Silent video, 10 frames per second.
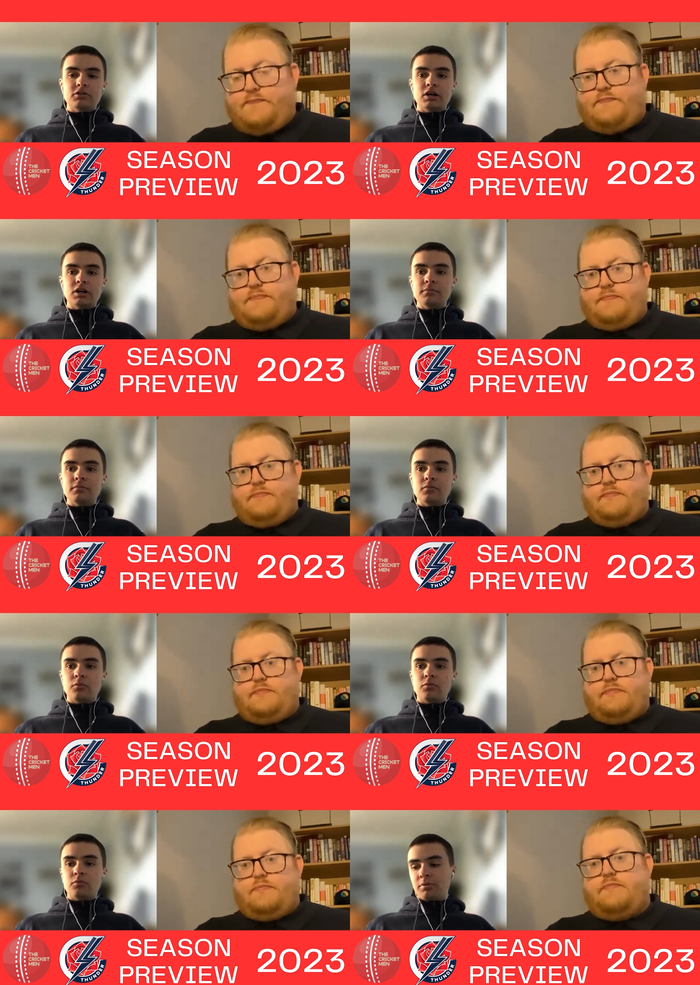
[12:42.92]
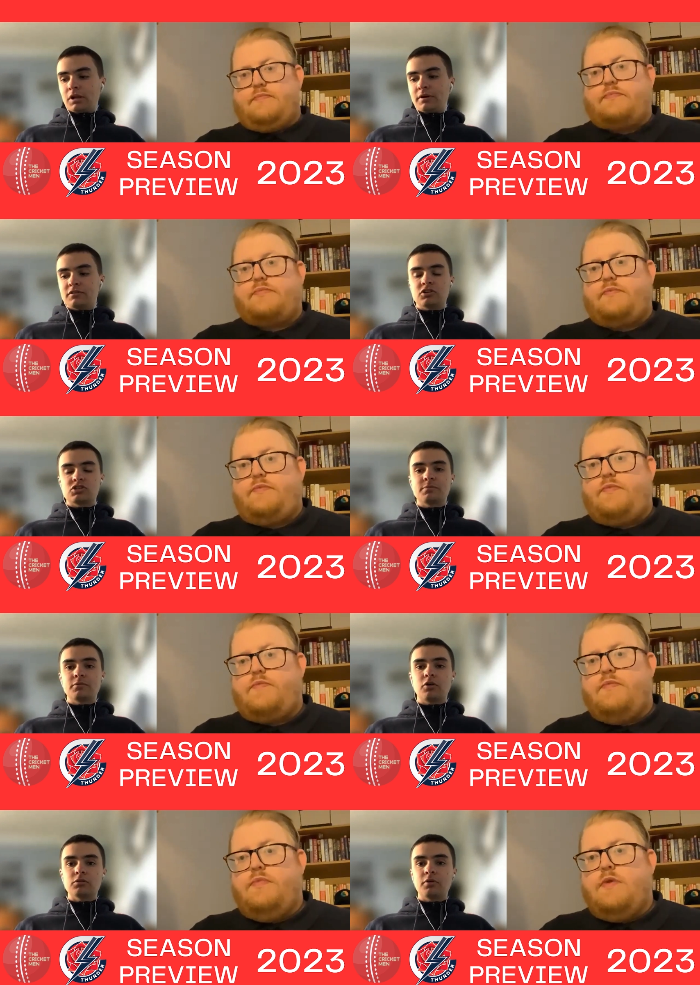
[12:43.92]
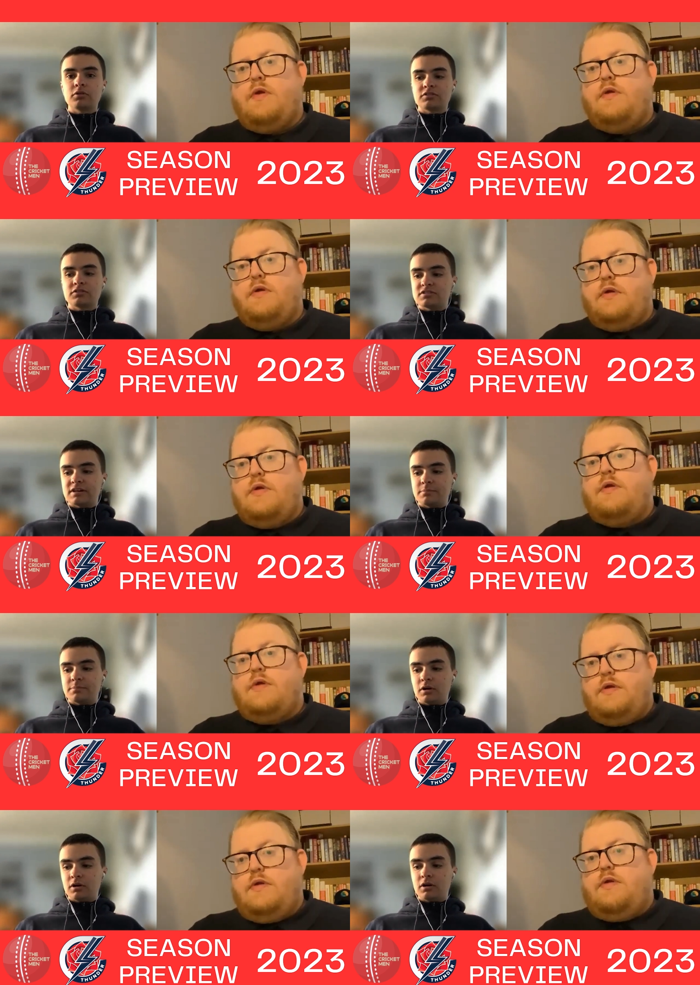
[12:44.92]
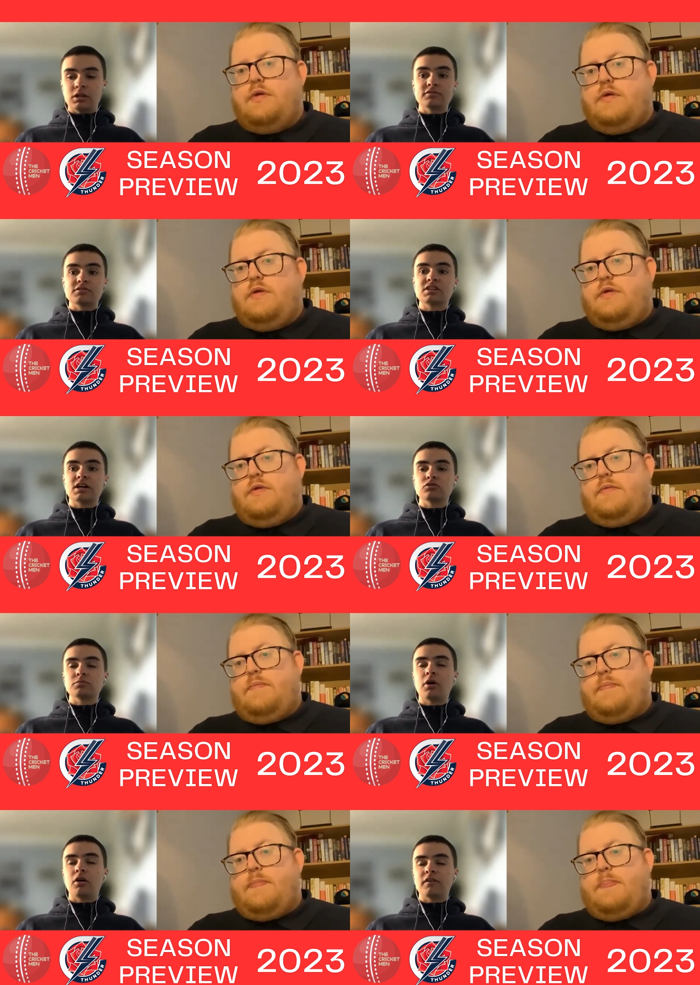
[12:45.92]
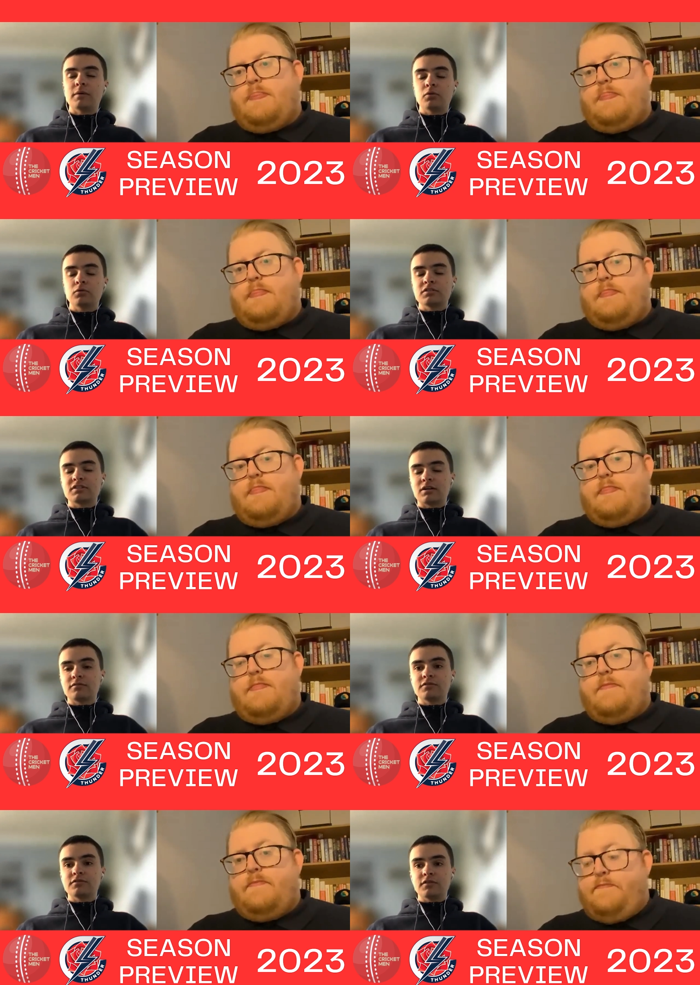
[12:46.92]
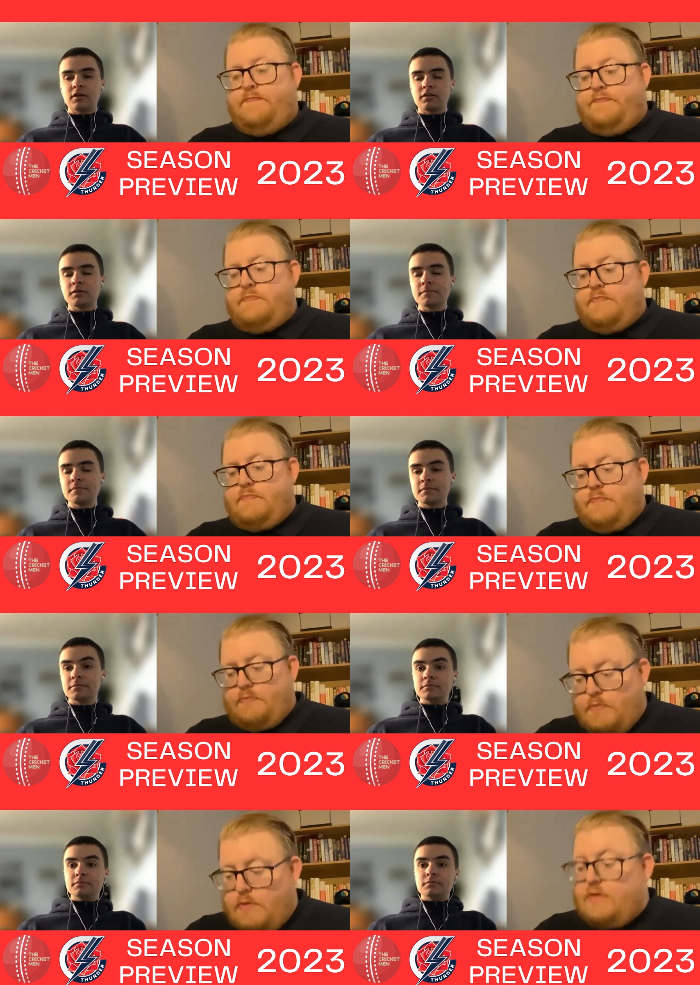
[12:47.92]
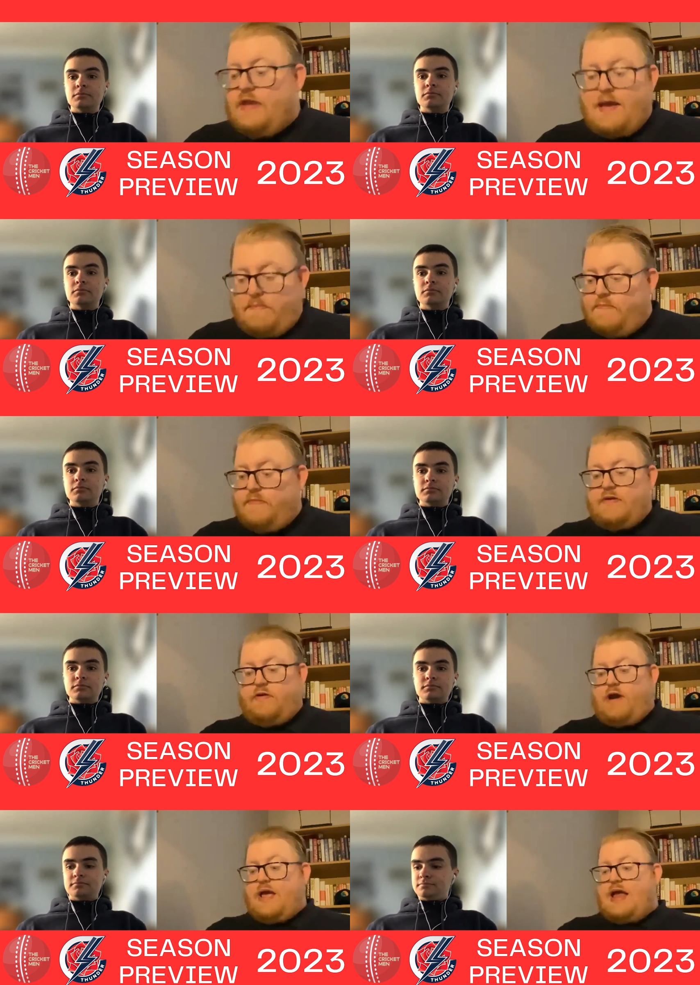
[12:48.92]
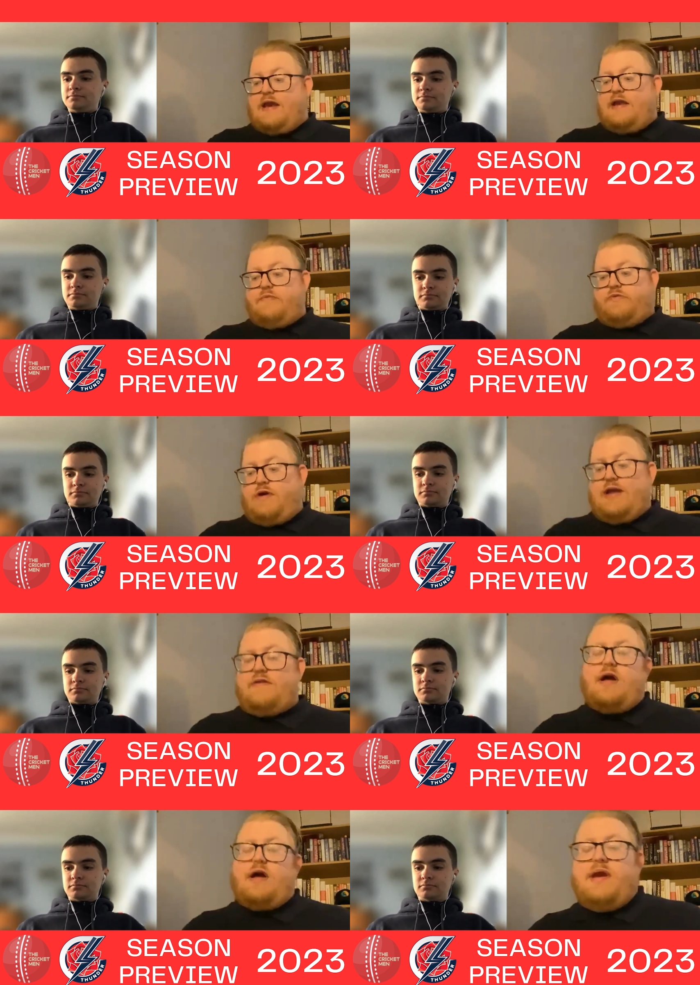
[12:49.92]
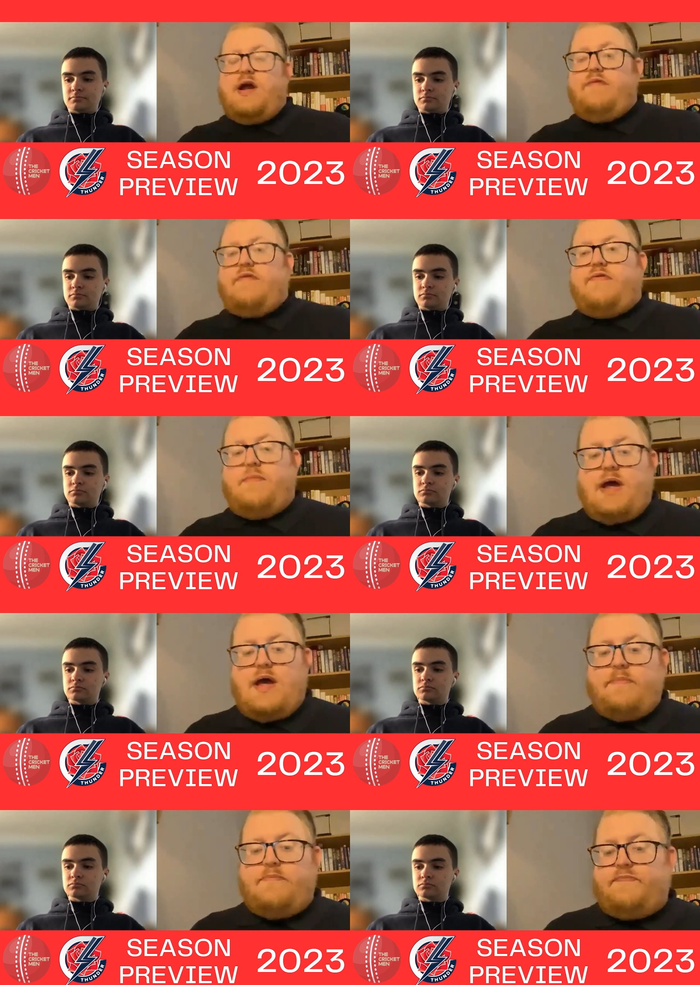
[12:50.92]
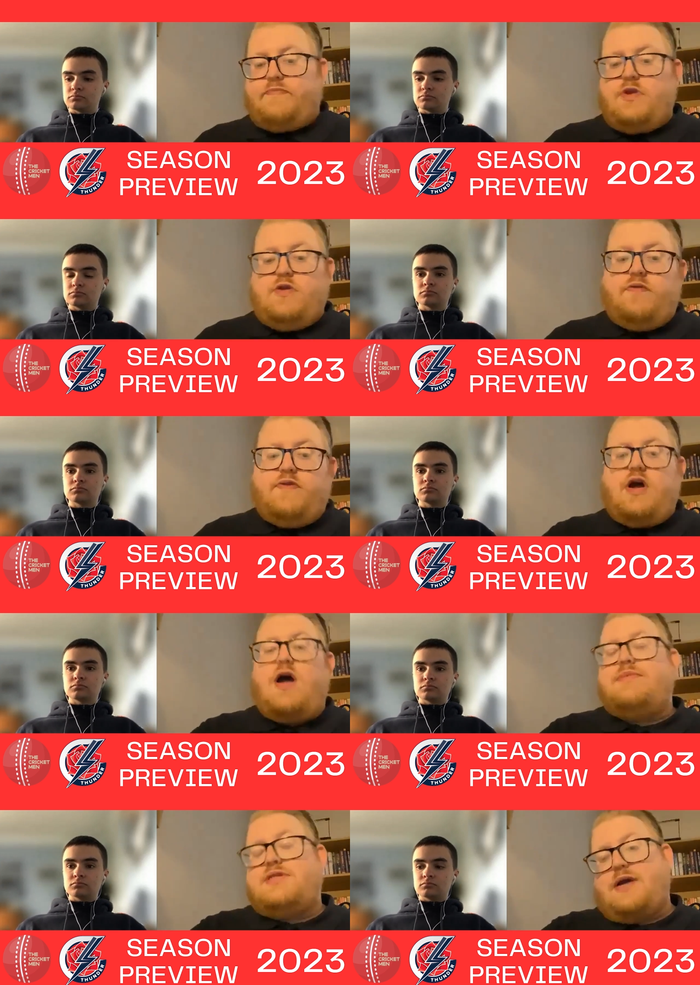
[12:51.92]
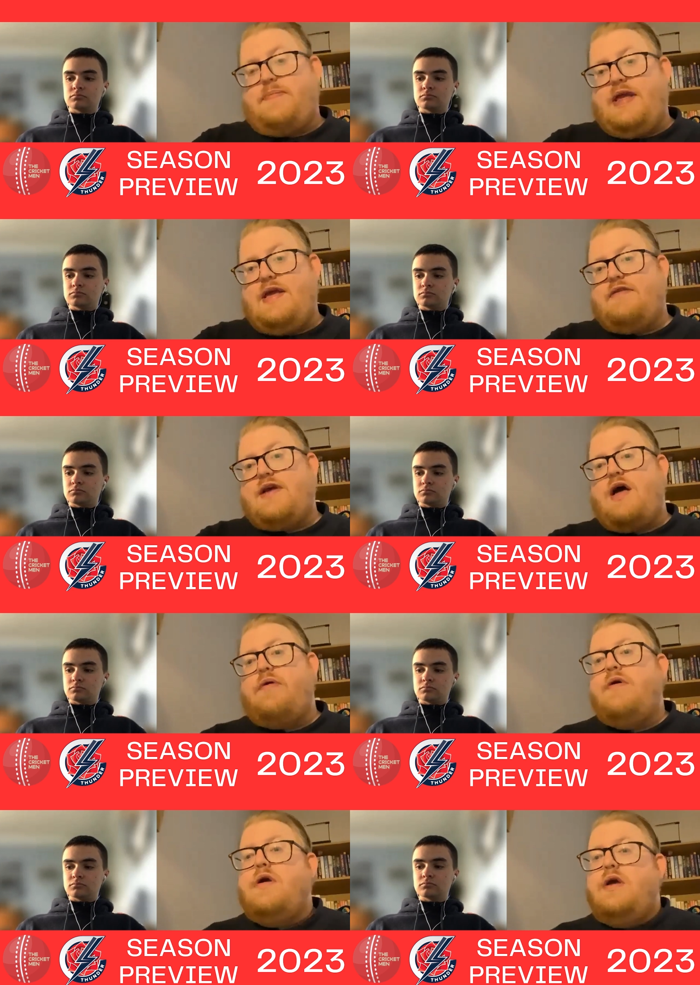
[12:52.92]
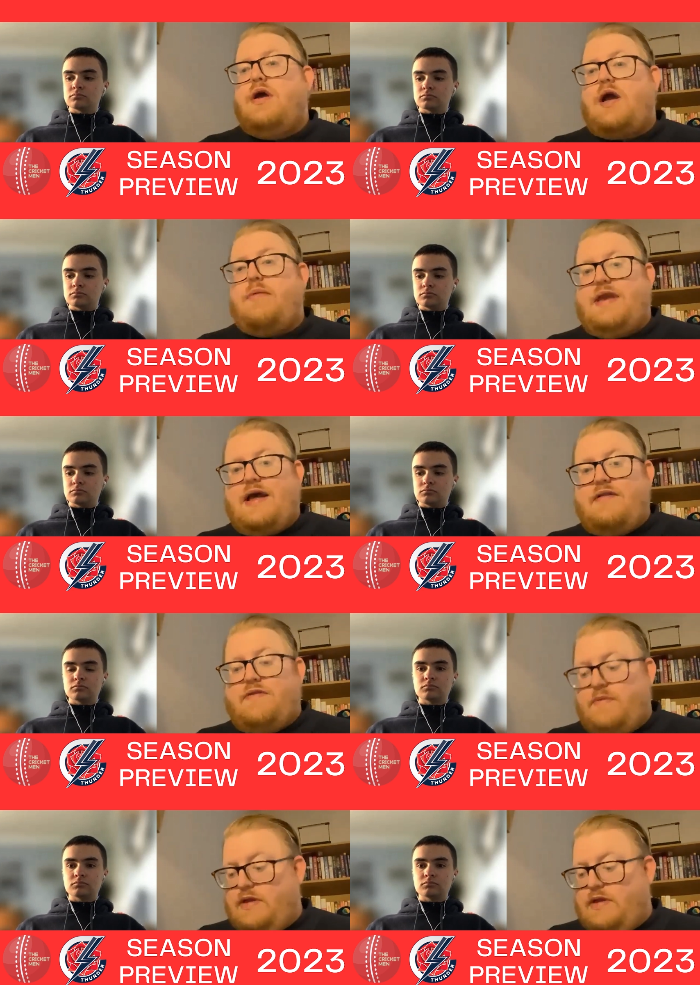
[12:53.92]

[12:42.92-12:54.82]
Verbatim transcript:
Speaker 1: Graham, one player we haven't touched on upon, as I said, but another integral part of that bowling attack for the Thunder.
Speaker 2: Yeah, great. And it was great coming over from um, the Northern Diamonds a couple of years ago, coming down to